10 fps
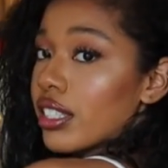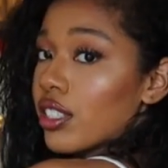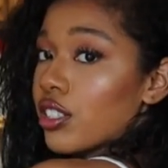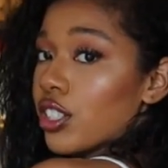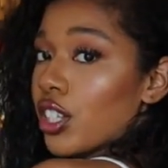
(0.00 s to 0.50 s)

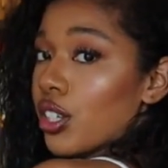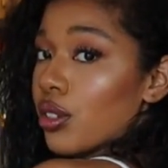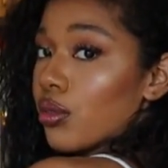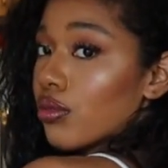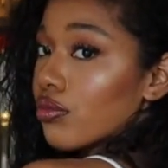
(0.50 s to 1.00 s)
this is
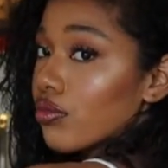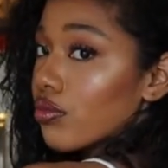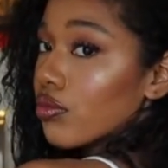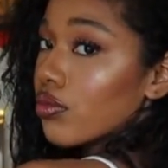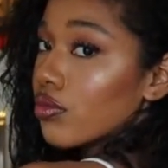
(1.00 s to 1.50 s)
cute.
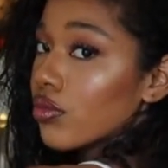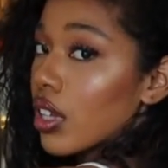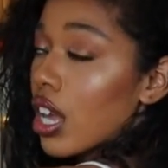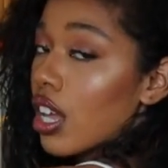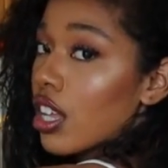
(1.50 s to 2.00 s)

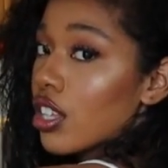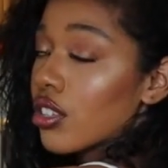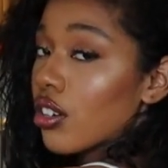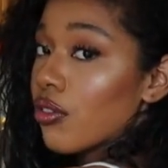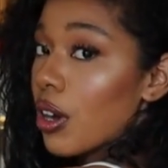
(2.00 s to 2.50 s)

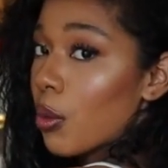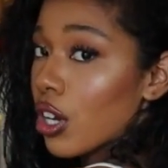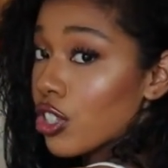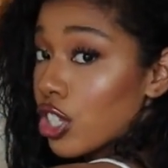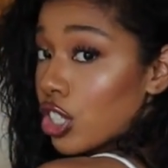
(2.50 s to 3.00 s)
So if I
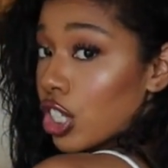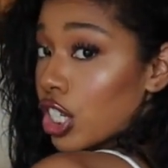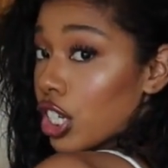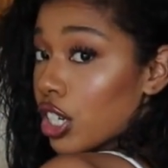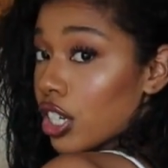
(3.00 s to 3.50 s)
want to
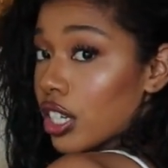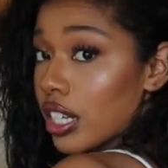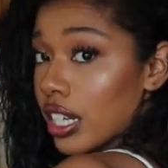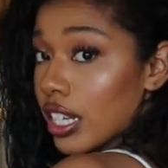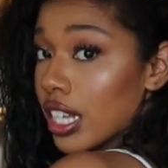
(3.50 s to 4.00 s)
look
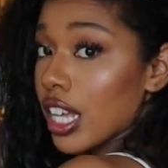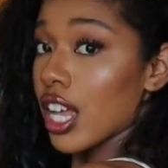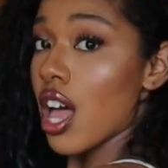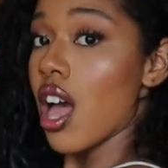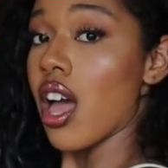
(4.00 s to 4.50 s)

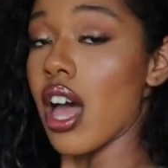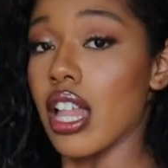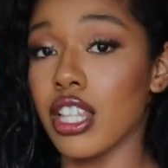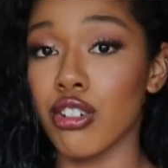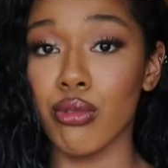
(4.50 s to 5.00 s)

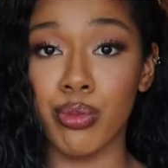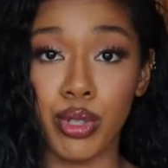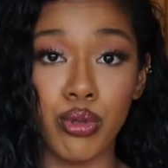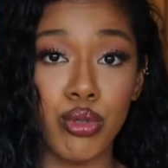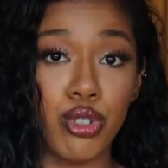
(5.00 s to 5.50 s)
a little
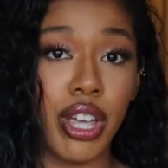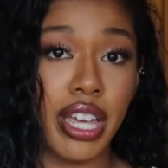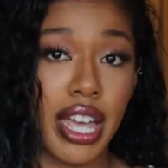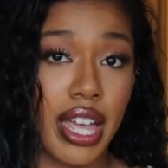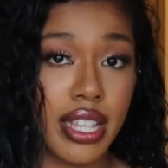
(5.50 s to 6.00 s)
bouge, I
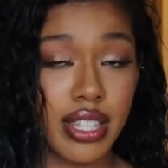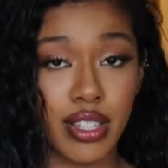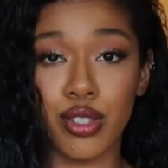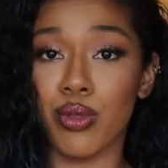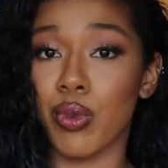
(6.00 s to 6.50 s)
guess.
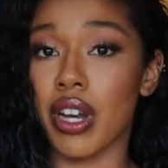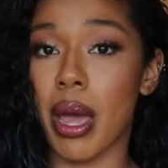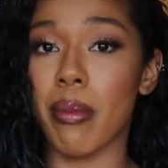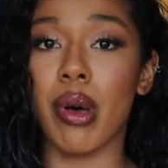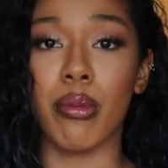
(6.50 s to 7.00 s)
This is what
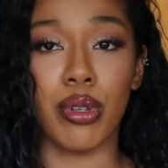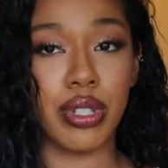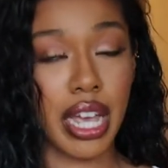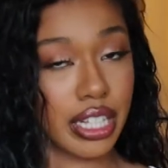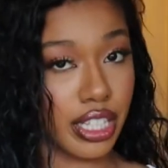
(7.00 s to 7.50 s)
I'm
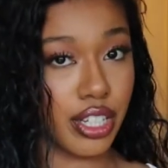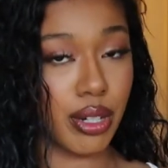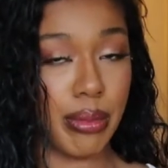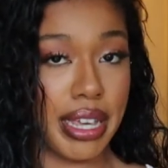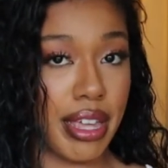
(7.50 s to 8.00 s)
most likely
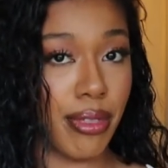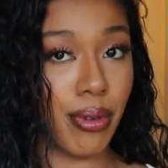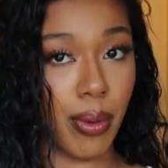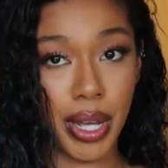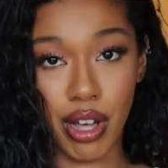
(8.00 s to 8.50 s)
gonna be
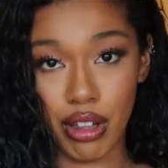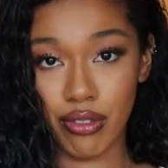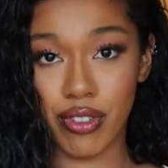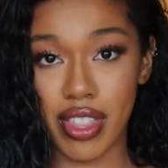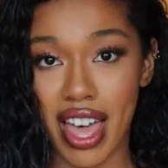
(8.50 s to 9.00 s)
throwing
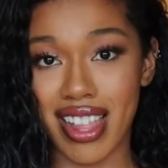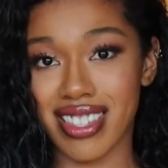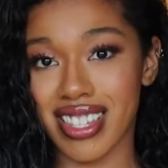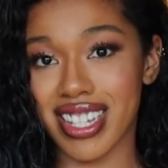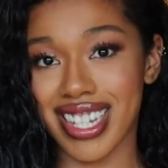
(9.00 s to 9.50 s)
on for
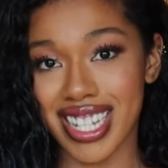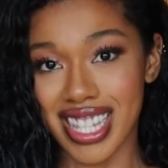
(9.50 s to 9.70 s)
that.